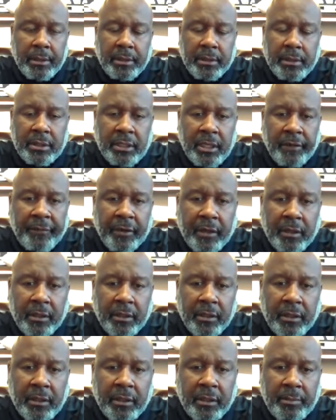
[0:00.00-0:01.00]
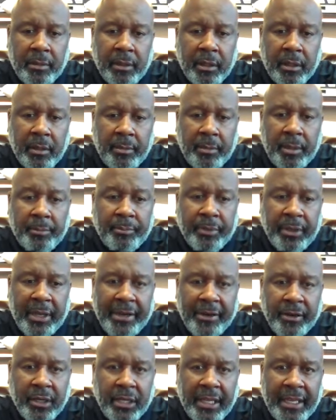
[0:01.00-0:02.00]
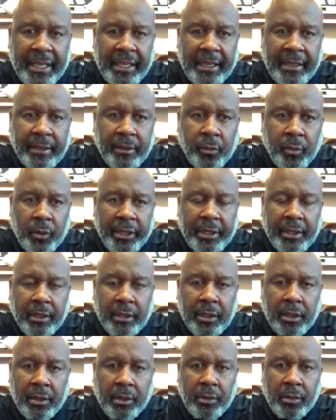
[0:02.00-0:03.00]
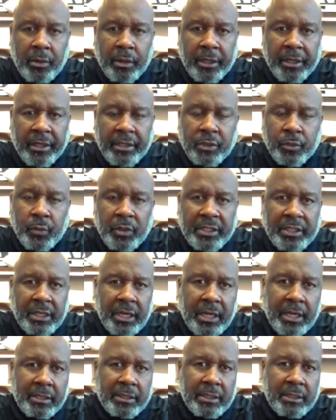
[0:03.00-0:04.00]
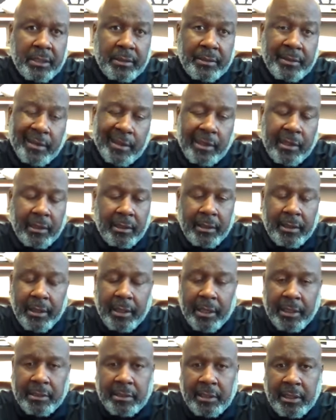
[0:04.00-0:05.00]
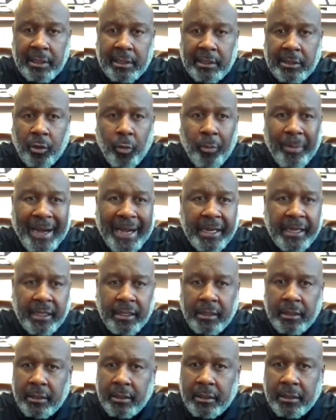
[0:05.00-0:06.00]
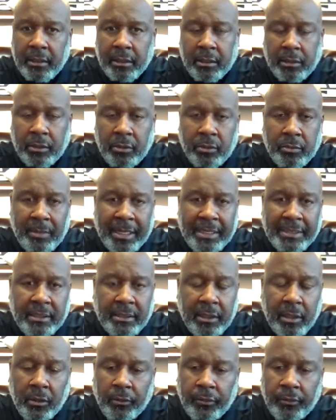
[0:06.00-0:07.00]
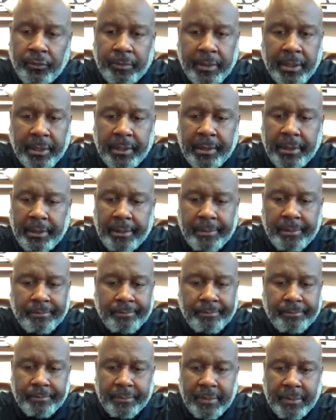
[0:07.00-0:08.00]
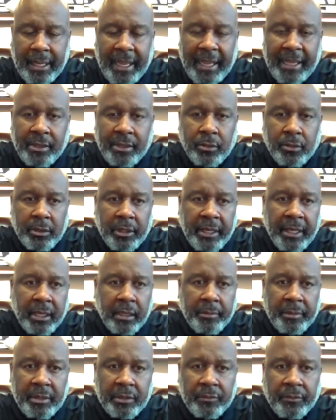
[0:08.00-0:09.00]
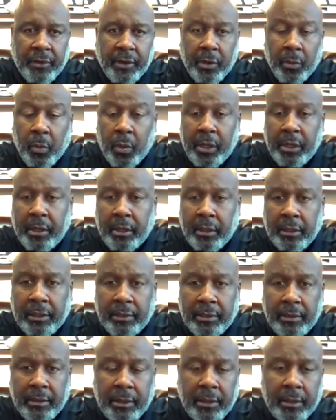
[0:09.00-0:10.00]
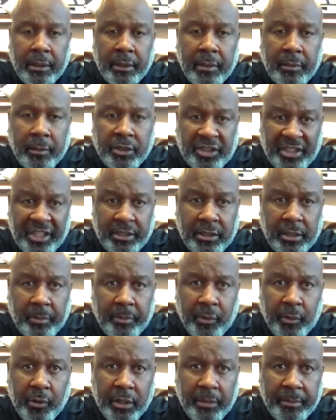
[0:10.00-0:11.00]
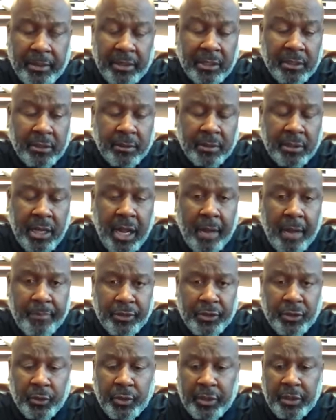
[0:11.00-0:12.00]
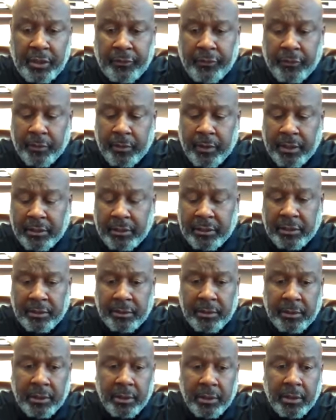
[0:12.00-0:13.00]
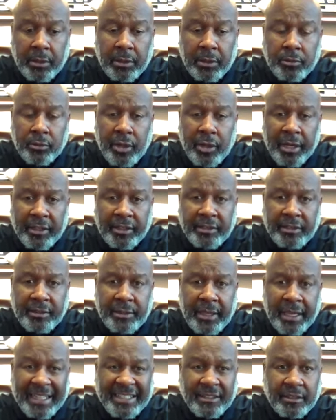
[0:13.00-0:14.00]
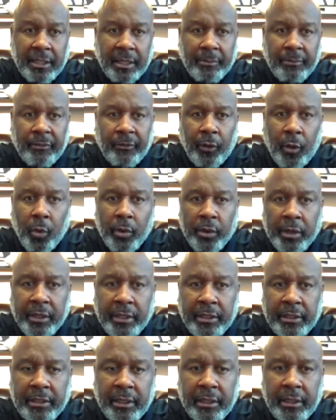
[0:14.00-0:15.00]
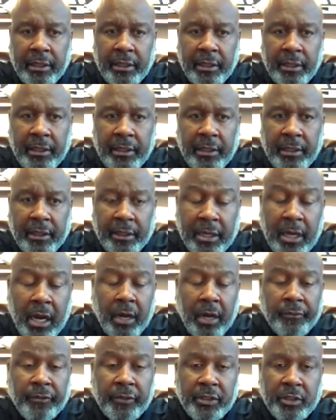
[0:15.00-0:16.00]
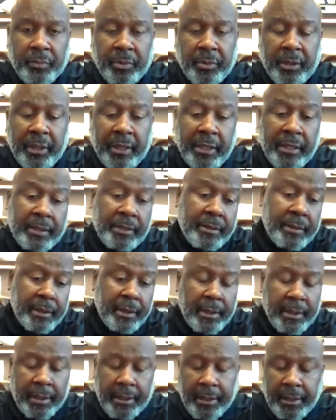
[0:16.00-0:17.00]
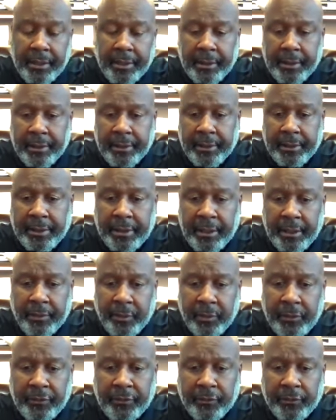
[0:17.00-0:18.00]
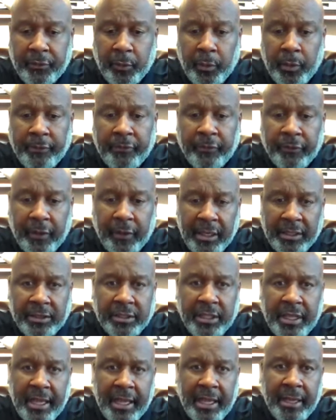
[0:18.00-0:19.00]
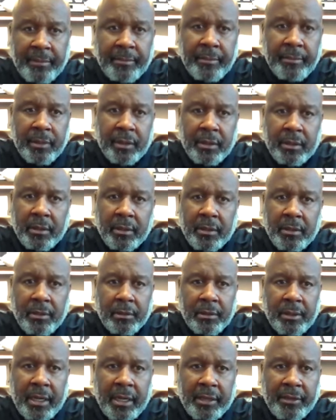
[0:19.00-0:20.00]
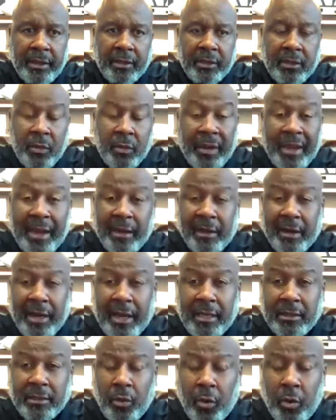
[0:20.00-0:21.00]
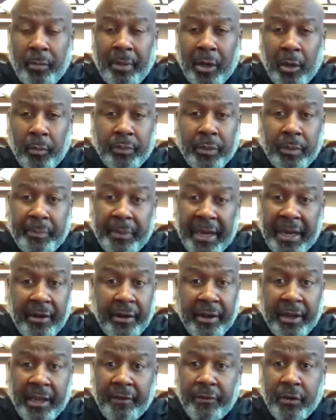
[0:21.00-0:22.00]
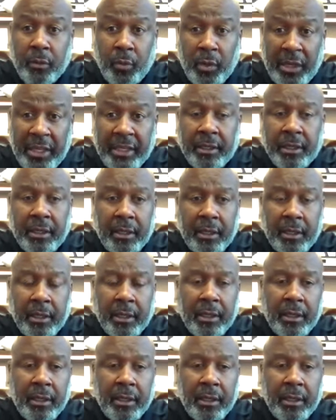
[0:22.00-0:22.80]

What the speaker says: It's definitely been player-led. A week ago against Wisconsin, like I said, nobody, including myself, handled the elements very well. And it was disappointing because it was an opportunity for us to try to take a step forward in conference play. And again, we've flushed that. I think the way our guys go about preparing every week,